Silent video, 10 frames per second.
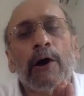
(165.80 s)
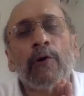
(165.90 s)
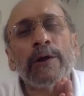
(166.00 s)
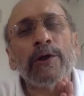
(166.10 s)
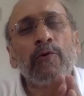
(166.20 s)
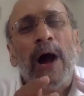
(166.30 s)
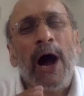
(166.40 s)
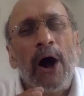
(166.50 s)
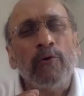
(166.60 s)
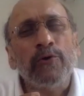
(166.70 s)
Now, you know,
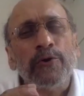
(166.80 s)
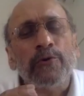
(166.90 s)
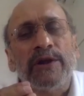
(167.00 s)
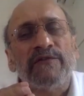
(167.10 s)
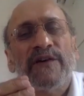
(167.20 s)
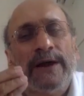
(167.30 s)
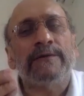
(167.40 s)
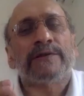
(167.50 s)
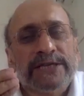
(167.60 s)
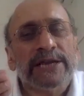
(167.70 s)
how do you define
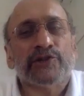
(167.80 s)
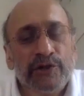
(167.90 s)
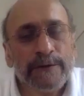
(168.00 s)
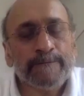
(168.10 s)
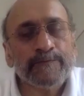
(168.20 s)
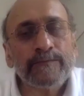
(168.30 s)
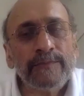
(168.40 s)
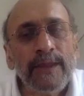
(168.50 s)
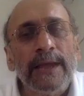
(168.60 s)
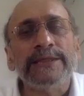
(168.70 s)
recession?
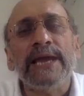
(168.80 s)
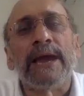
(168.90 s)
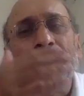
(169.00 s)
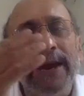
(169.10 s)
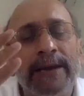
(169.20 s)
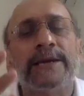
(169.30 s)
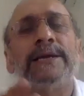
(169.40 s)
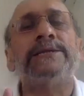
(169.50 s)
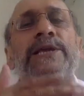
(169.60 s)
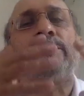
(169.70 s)
The
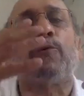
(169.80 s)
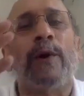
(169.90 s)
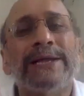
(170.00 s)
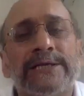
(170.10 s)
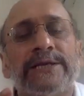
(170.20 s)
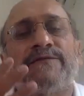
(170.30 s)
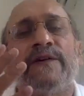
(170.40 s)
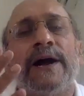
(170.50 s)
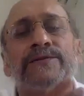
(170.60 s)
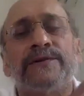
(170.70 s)
Americans and the West
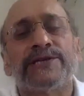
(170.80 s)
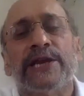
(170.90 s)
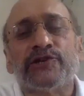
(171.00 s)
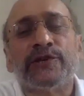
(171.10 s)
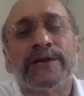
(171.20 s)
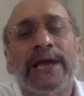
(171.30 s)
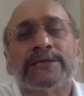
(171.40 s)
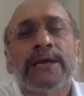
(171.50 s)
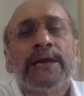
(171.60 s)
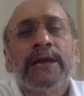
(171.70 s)
defines recession as
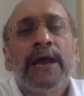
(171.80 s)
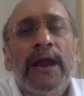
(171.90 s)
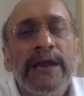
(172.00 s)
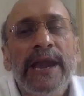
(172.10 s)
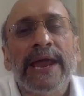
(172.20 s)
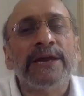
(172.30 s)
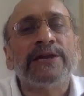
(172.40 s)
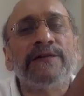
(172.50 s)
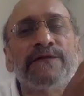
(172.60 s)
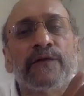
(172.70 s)

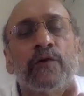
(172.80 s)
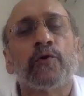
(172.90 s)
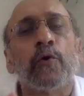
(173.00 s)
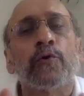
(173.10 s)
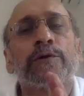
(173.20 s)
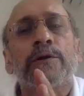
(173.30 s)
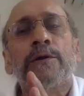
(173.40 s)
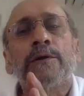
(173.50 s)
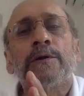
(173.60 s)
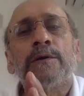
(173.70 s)
negative growth.
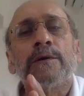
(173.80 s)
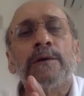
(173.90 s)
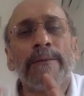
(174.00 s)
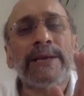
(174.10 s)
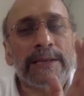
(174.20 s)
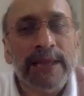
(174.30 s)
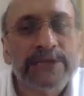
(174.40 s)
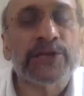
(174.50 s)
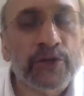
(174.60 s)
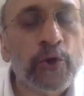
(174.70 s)
I mean,
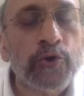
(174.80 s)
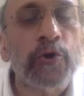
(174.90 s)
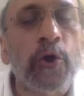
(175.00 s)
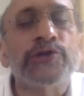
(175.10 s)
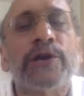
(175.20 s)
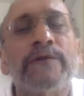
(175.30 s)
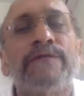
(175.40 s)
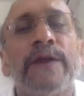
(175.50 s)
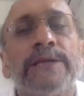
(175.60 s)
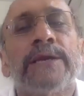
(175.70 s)
that's a tautological
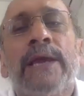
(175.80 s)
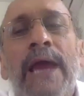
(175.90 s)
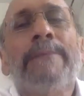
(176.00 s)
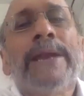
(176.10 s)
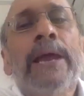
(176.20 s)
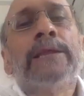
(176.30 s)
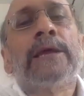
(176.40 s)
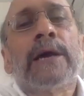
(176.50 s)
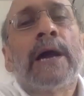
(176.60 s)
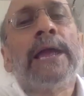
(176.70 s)
phrase. I mean,
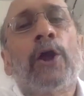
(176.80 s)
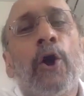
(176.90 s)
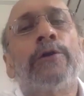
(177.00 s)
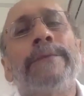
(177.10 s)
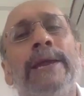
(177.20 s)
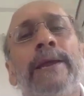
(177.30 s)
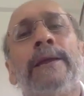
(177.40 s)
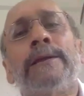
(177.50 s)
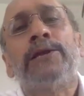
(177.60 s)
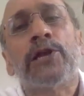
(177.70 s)
the economy
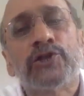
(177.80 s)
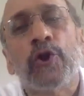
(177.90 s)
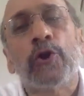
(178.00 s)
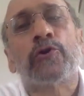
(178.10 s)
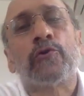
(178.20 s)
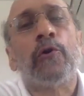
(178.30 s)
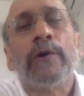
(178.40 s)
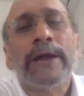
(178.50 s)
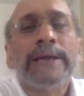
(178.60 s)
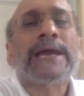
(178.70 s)
does not
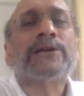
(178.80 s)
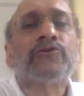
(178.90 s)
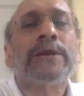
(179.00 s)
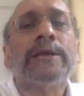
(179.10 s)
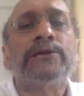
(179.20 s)
grow, it actually